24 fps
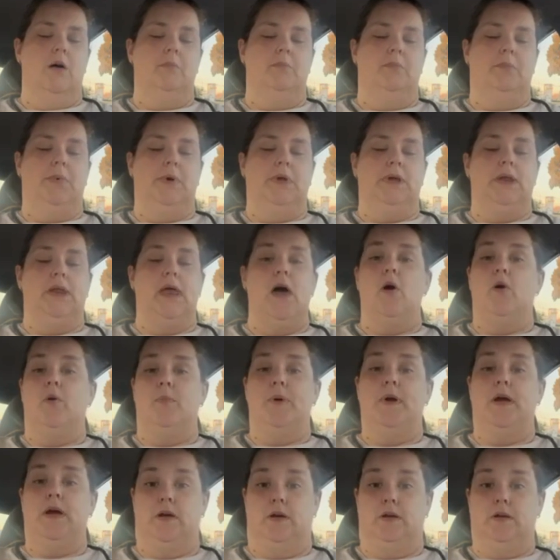But now
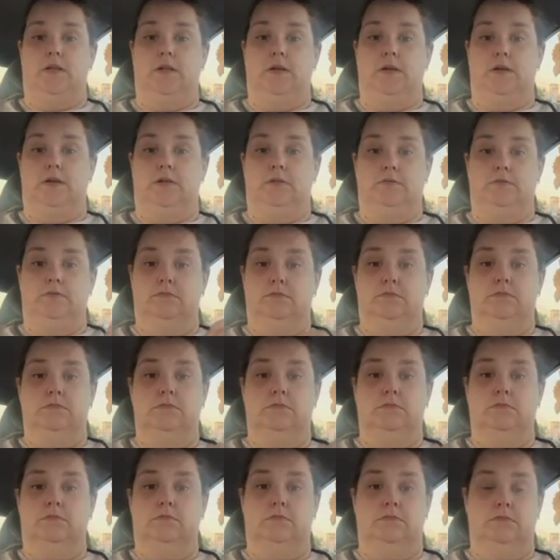apparently,
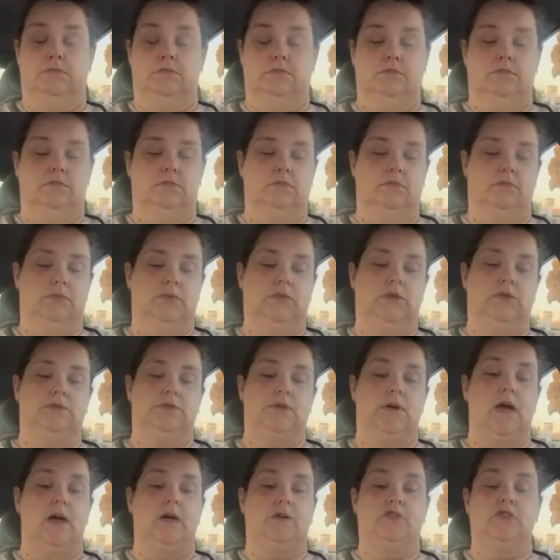since
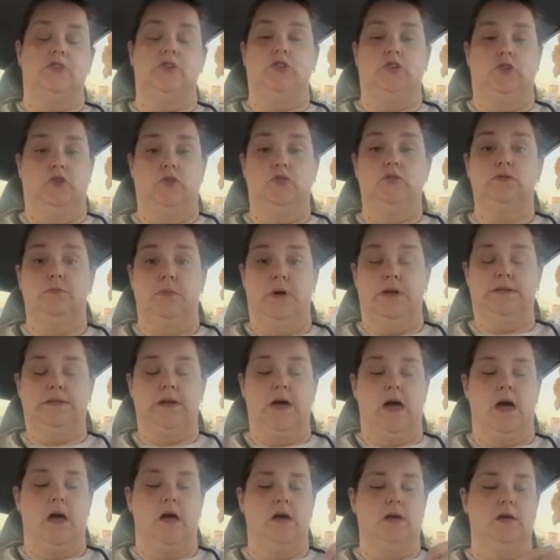I actually used my
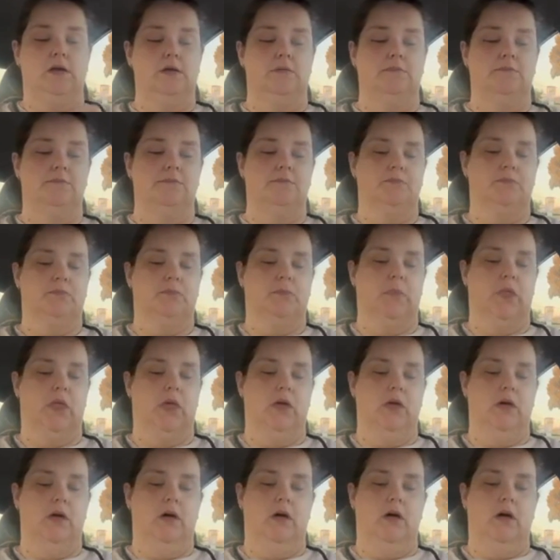tag,
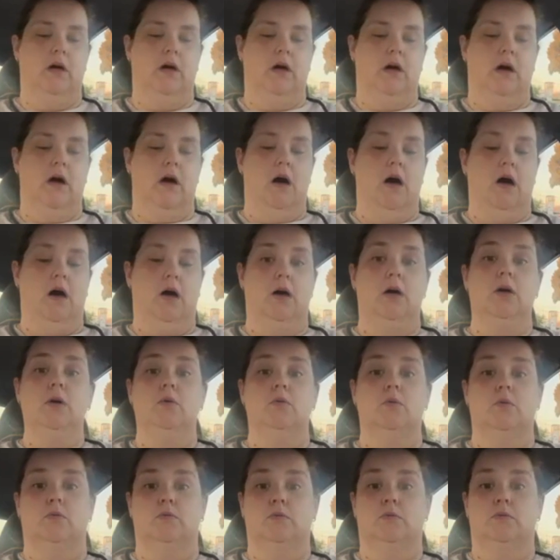
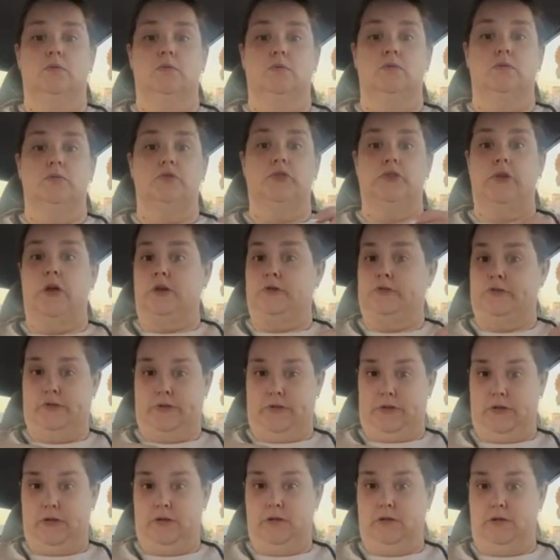oh, she
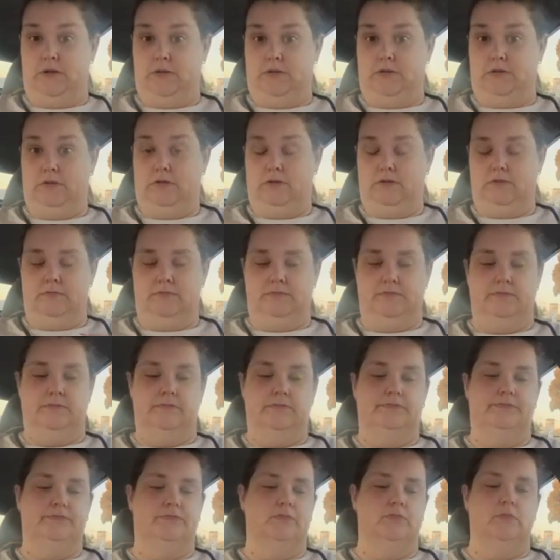actually is.
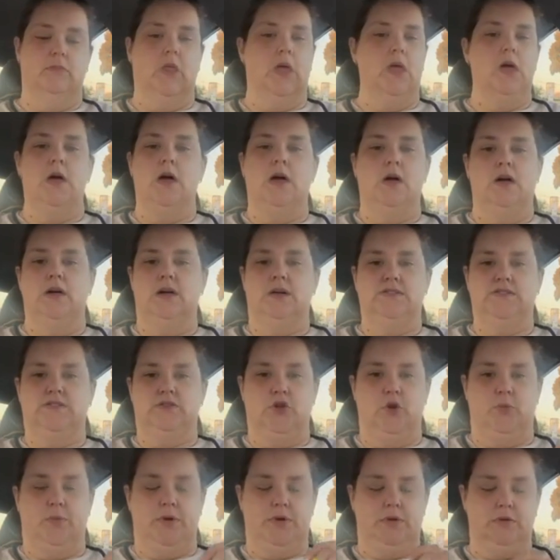It's
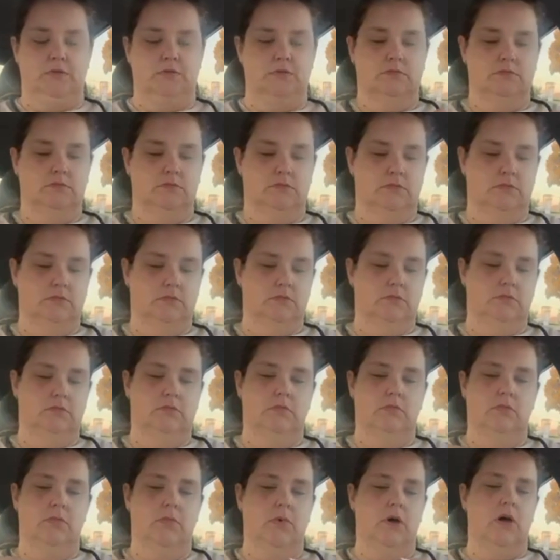stupid.
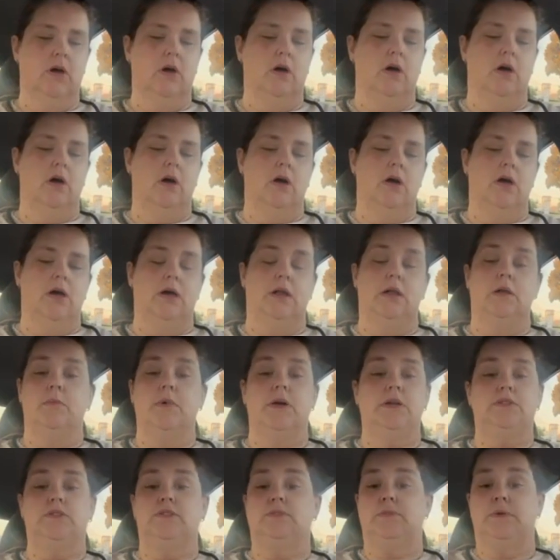And it
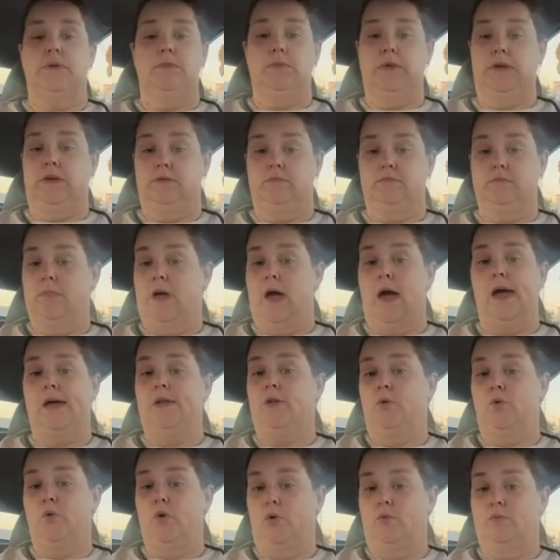may just be me. I
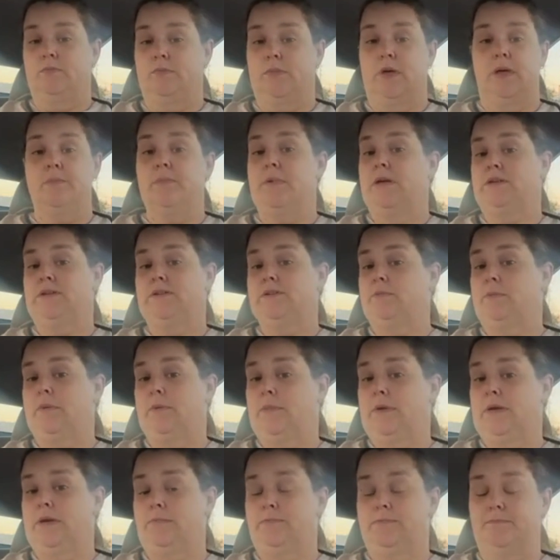don't know. It may just be
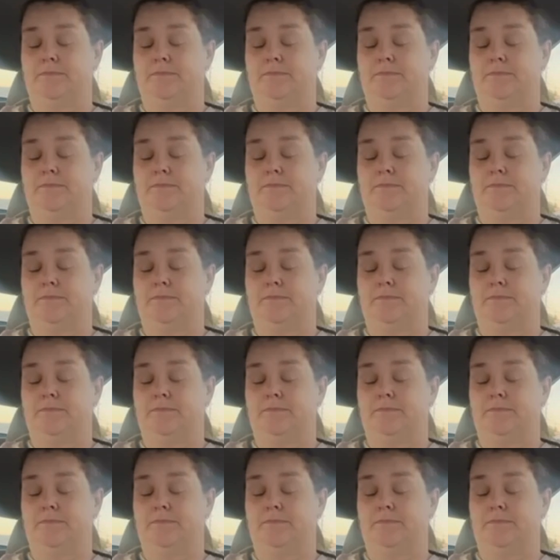me.